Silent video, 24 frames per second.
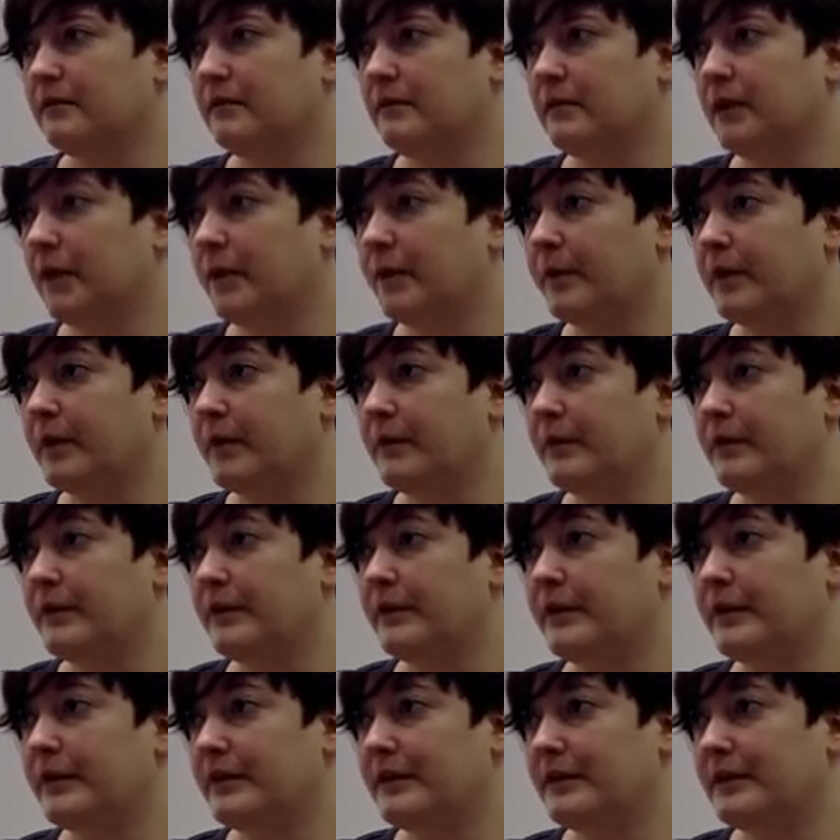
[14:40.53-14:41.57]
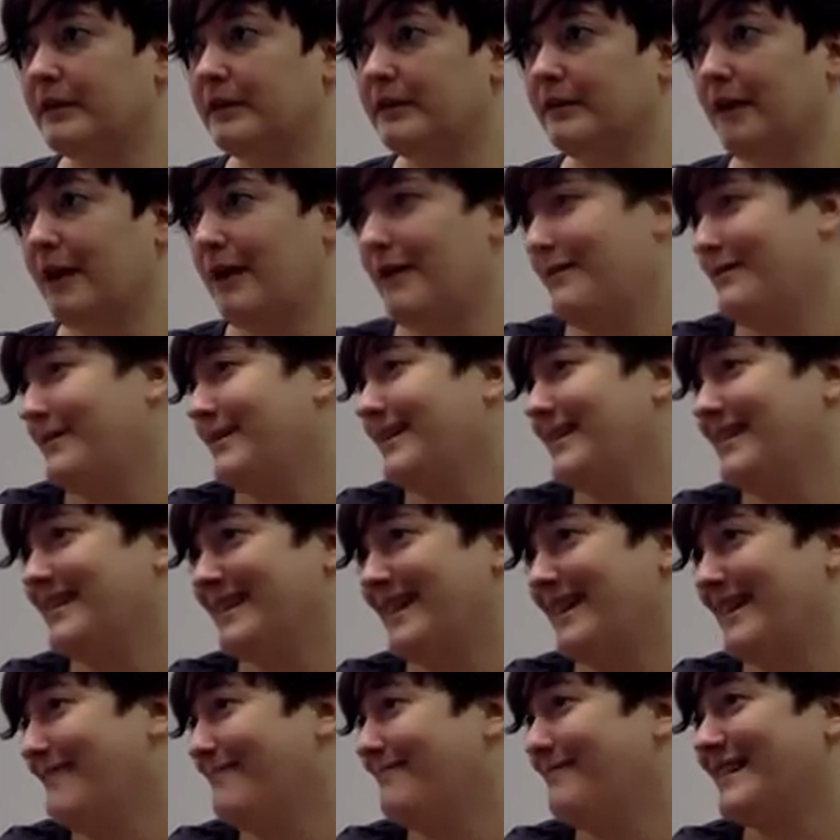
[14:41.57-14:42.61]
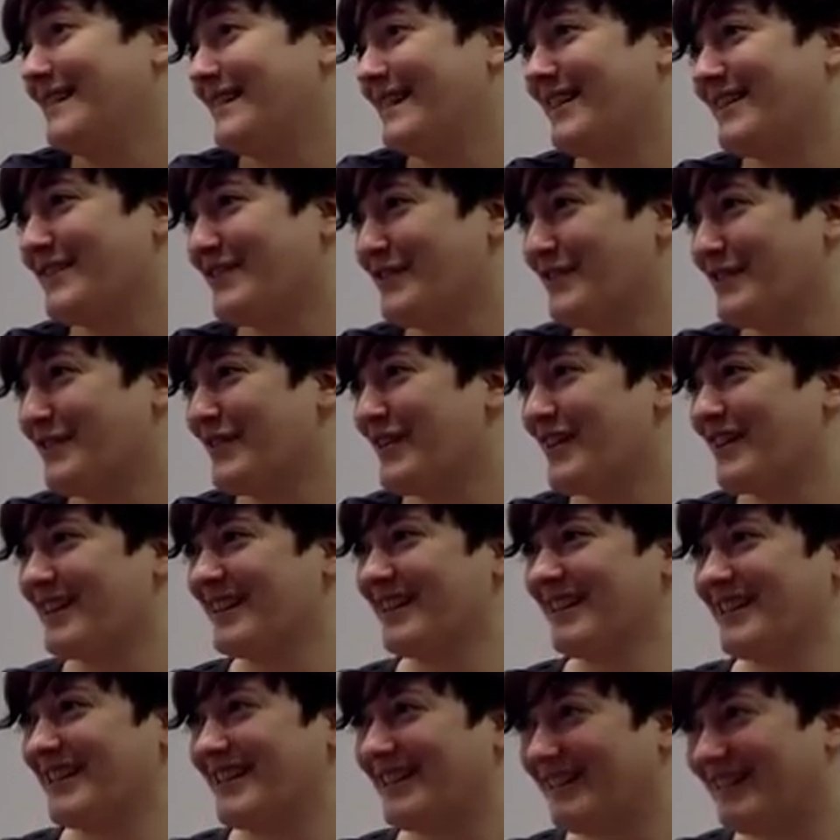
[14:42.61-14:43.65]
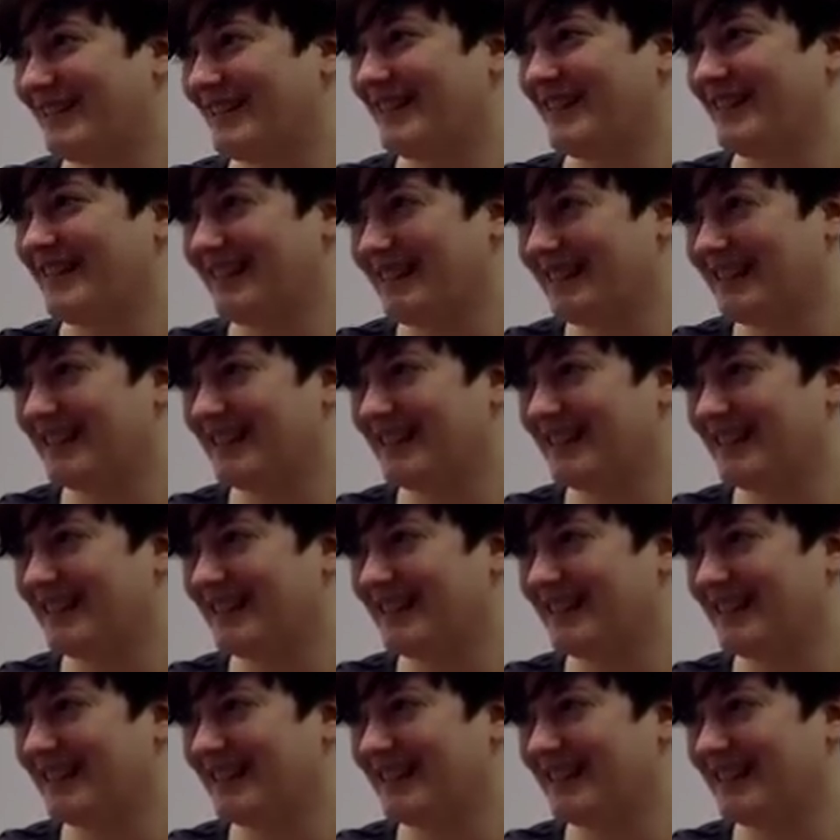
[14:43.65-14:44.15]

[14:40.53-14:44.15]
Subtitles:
helping him with it and it's on the ground, he's not doing the work, so.